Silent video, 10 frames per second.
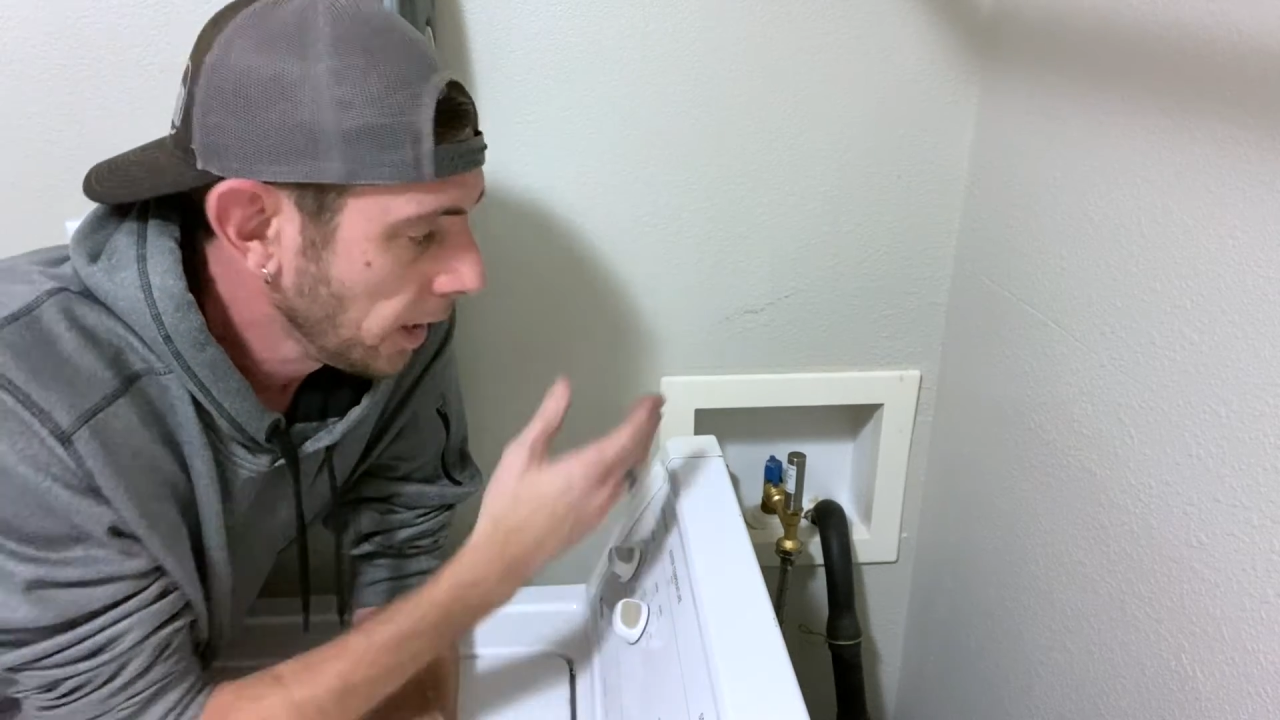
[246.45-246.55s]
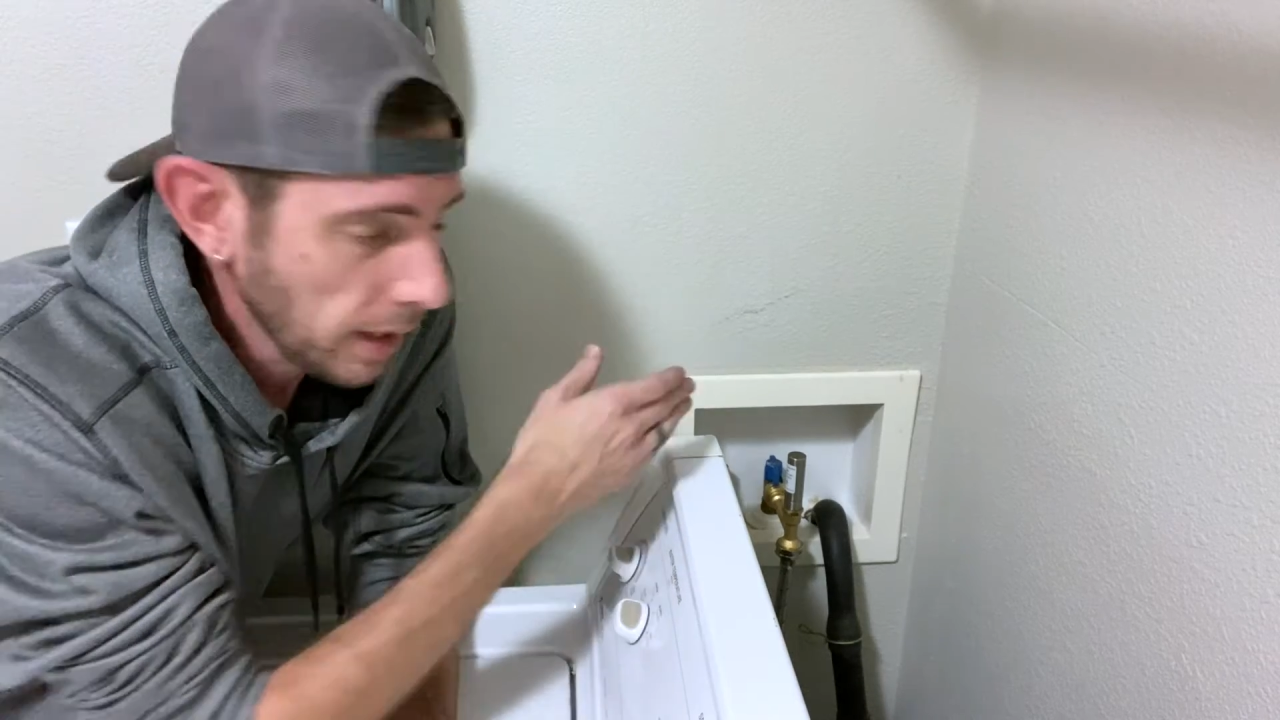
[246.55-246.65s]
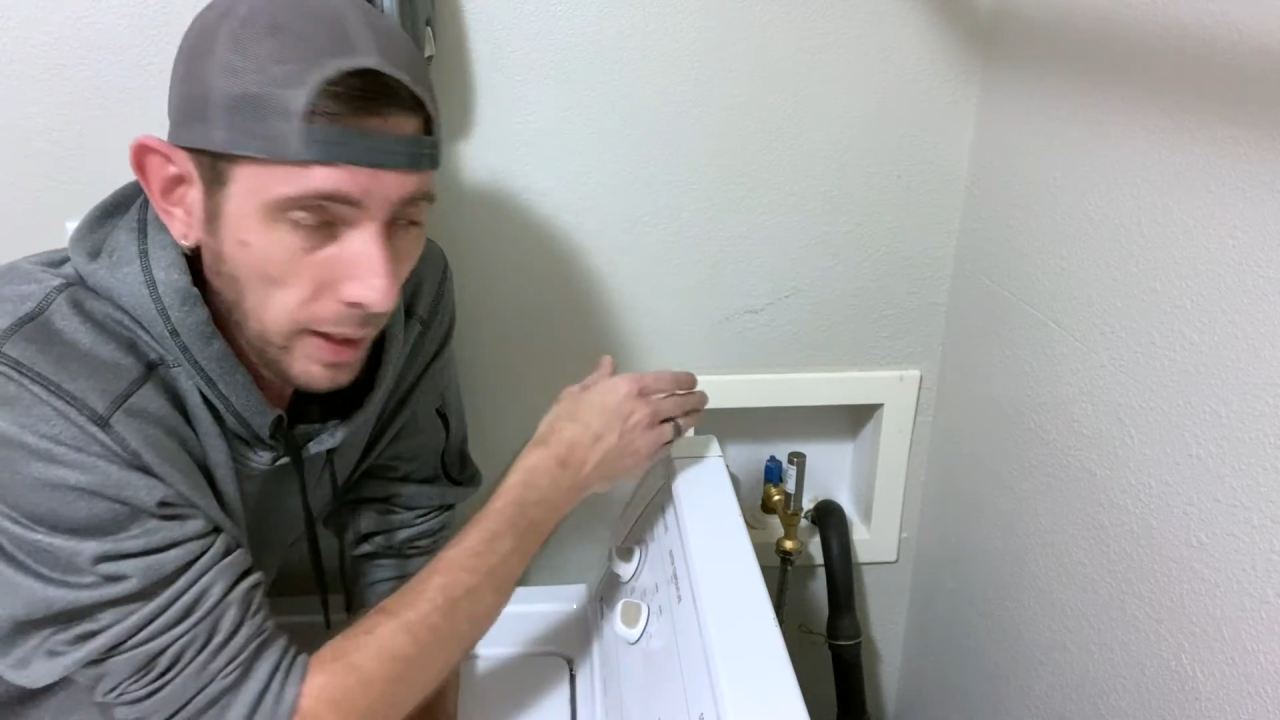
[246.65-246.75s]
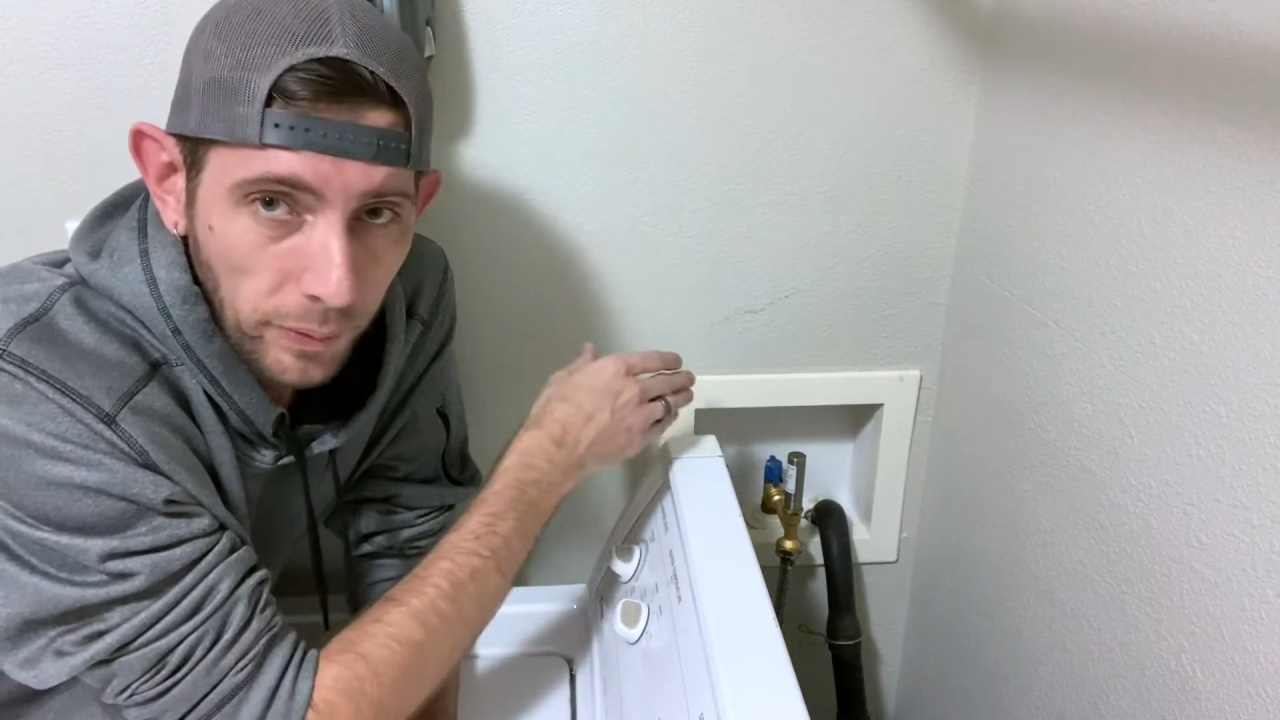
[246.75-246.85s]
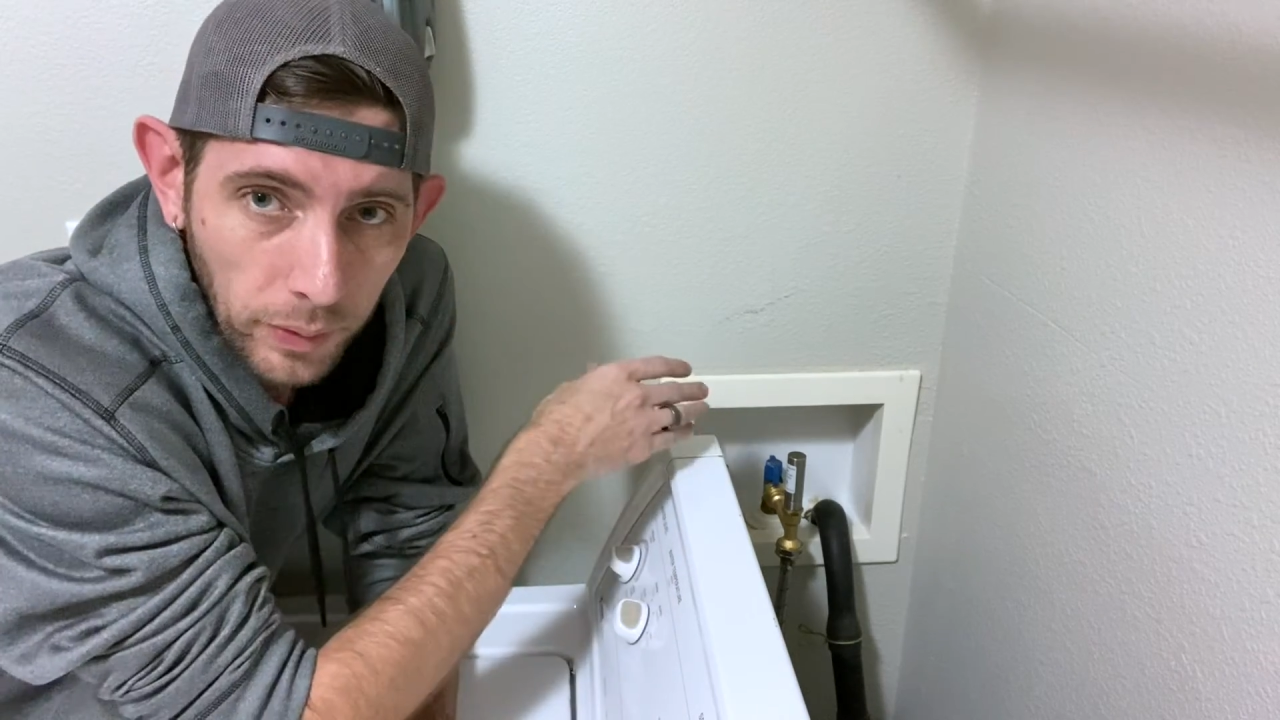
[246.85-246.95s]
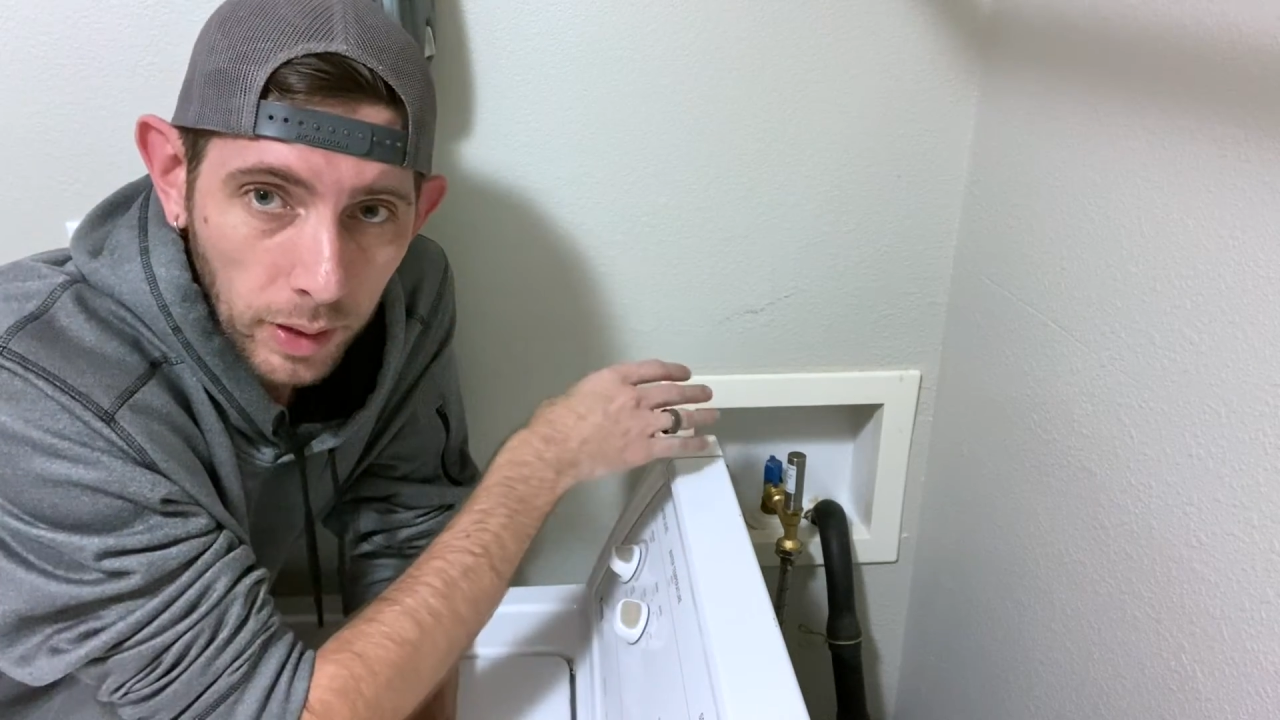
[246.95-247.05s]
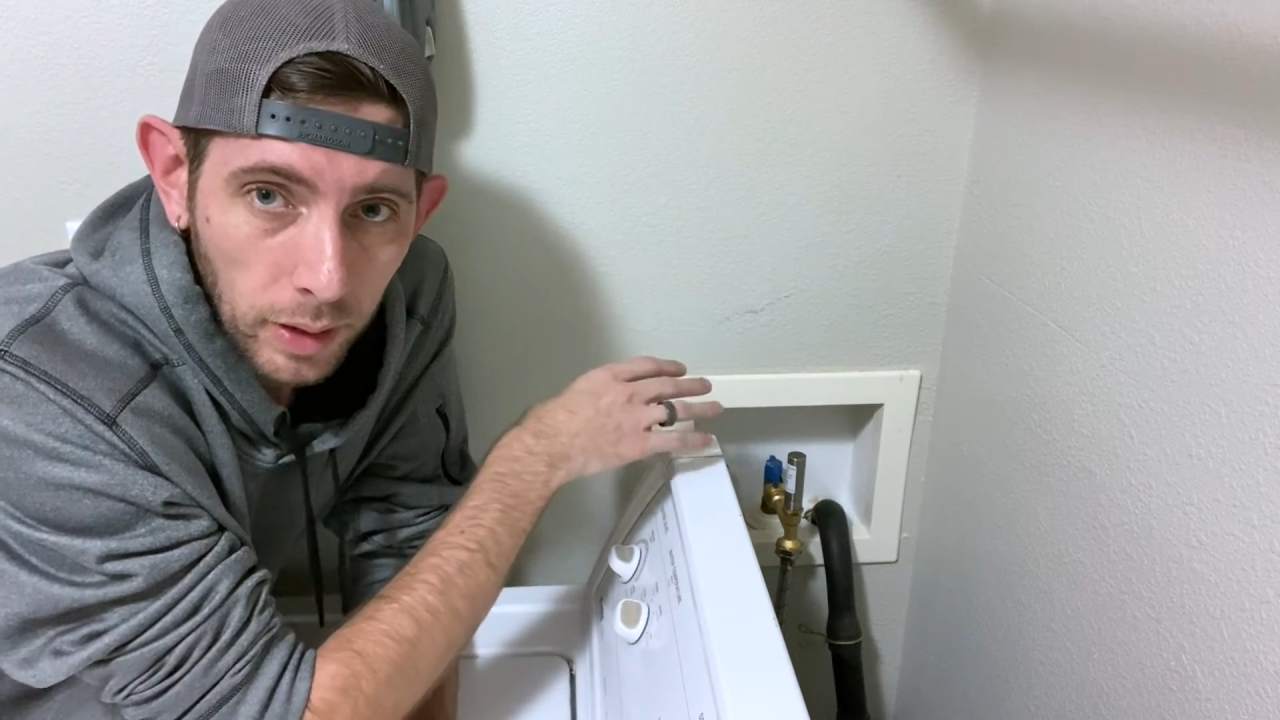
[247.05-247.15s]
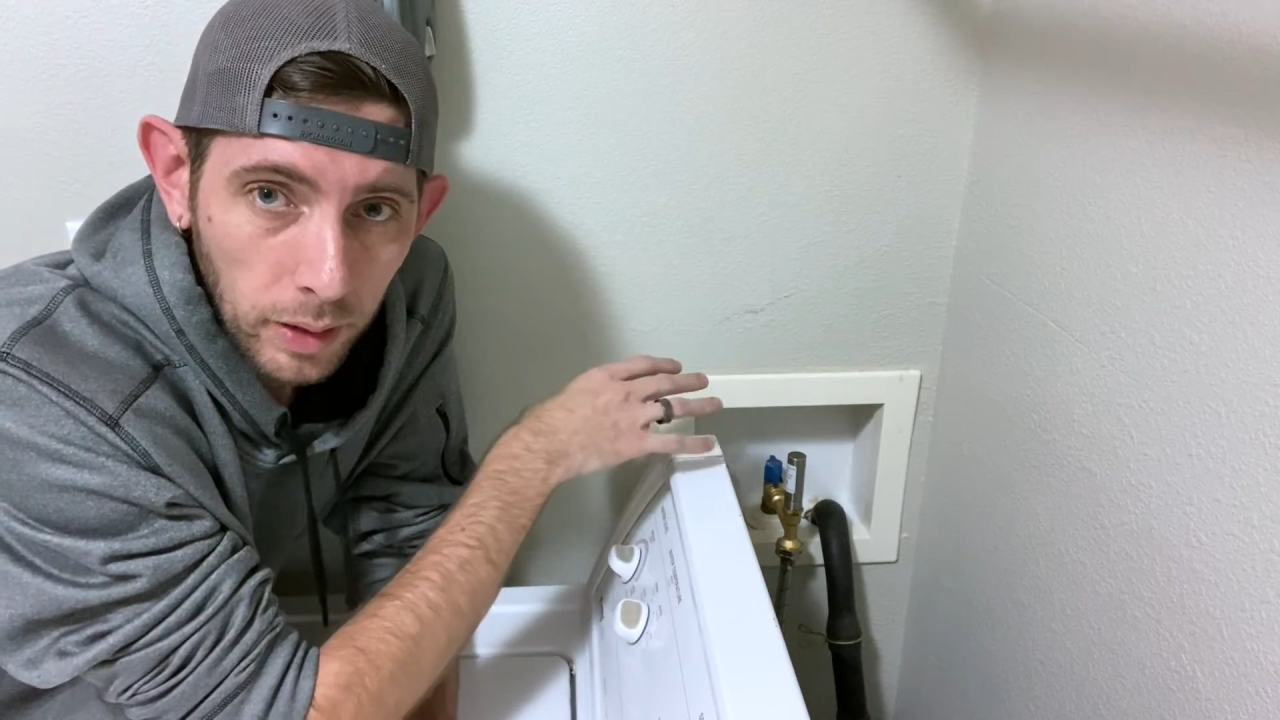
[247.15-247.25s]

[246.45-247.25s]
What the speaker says: if